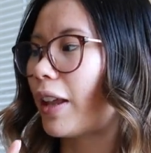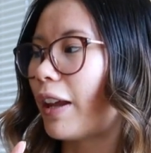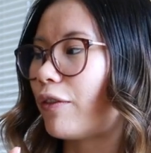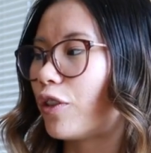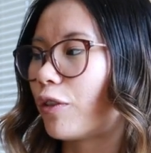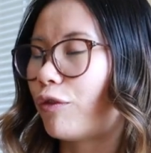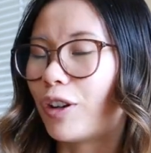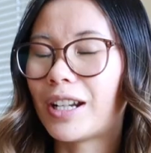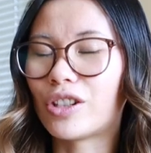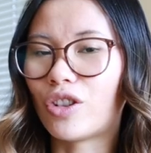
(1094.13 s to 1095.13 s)
If your
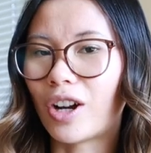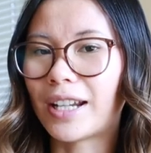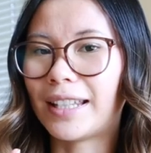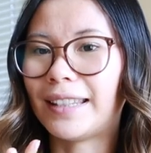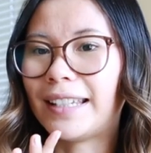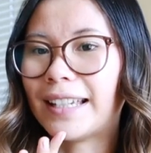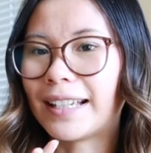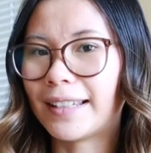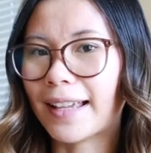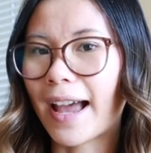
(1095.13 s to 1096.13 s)
foot is not in the
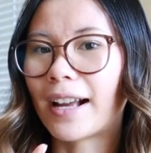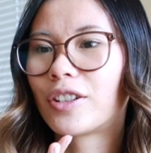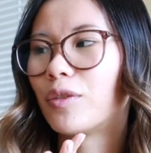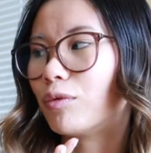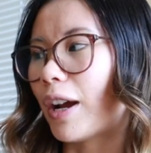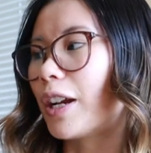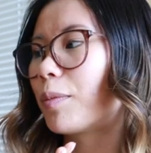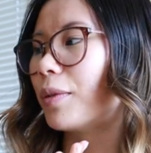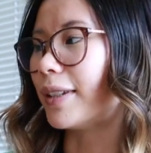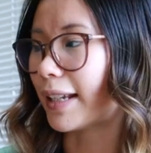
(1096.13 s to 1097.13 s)
exact
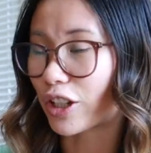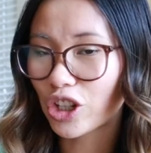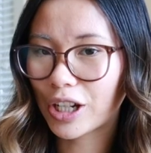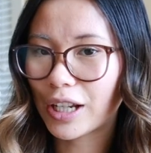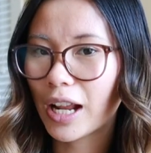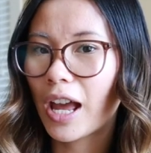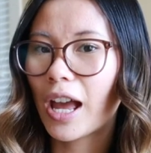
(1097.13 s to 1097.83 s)
right position